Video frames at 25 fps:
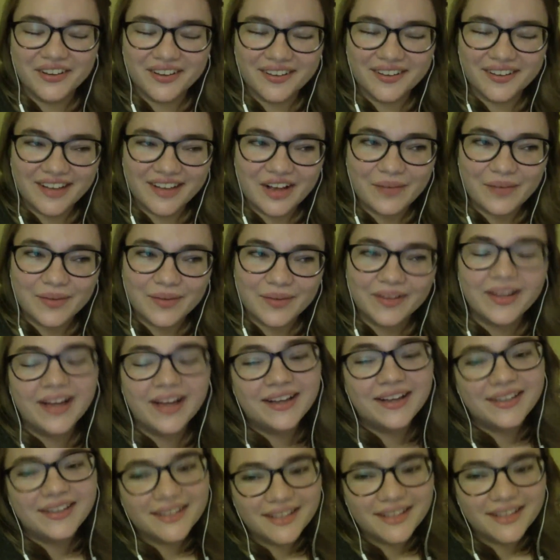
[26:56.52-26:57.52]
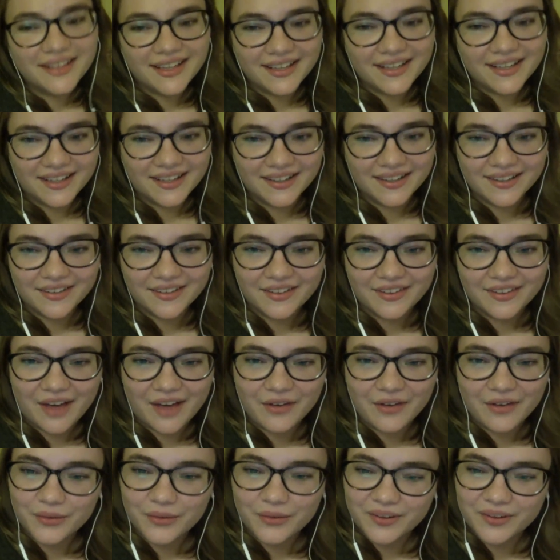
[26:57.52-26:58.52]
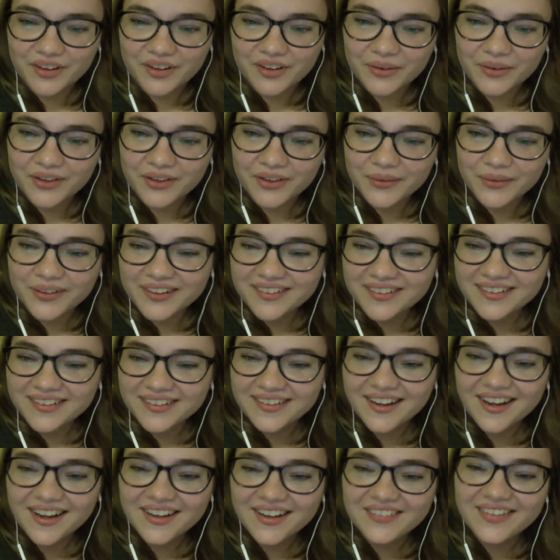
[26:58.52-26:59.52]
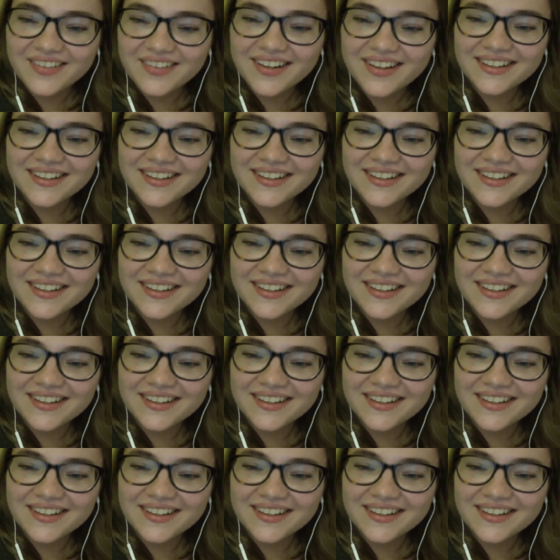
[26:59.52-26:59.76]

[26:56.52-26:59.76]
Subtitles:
us out. But luckily he did because that was the one I really wanted to talk about.